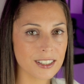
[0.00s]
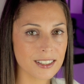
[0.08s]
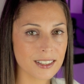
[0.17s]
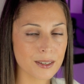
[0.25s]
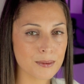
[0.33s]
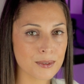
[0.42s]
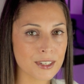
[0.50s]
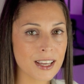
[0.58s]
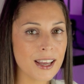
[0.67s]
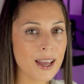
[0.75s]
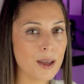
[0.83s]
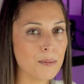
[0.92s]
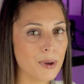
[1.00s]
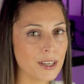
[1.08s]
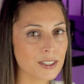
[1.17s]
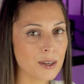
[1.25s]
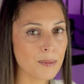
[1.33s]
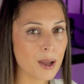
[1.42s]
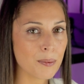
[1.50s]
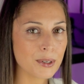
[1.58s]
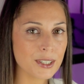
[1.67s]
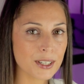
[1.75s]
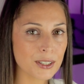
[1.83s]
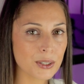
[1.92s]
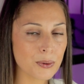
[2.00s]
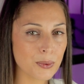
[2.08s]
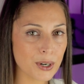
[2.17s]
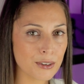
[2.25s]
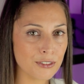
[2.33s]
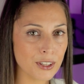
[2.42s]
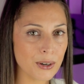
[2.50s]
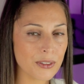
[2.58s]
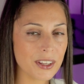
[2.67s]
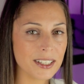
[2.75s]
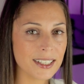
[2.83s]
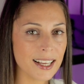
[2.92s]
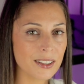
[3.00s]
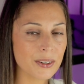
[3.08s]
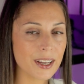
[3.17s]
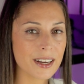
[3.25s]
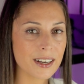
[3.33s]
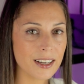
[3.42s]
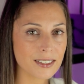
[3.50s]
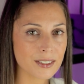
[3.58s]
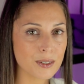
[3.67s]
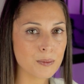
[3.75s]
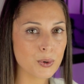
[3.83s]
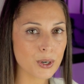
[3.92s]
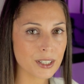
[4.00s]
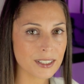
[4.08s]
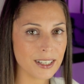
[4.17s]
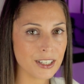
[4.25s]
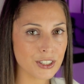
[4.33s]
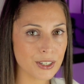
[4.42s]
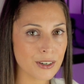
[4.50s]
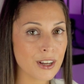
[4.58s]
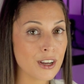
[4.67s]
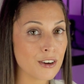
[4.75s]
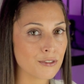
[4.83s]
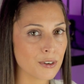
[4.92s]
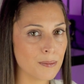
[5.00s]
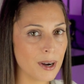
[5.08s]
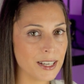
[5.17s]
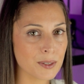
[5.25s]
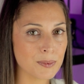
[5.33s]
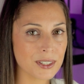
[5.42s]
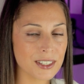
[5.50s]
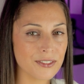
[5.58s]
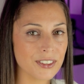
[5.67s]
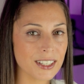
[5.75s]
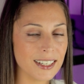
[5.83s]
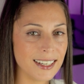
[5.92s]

Systems, and based on my particular workflow, they tailored a custom workstation for my specific